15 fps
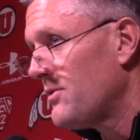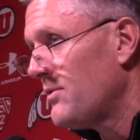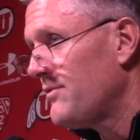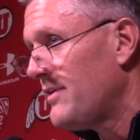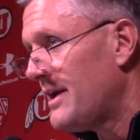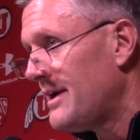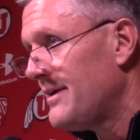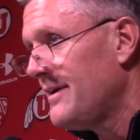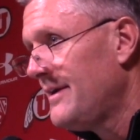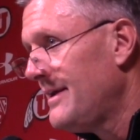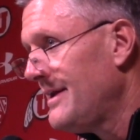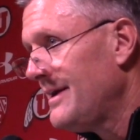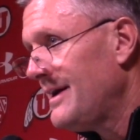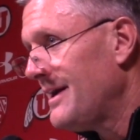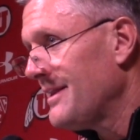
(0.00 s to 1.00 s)
We've
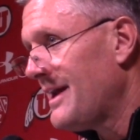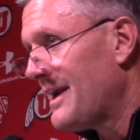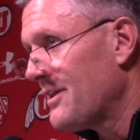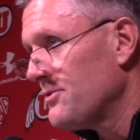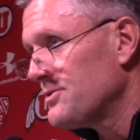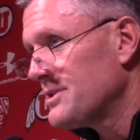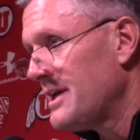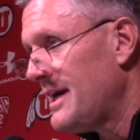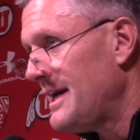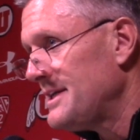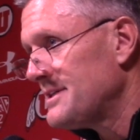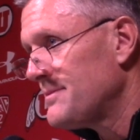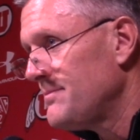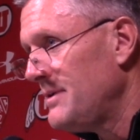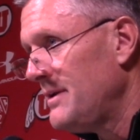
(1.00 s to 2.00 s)
had a lot of those
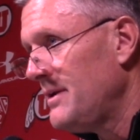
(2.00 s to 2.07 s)
guys,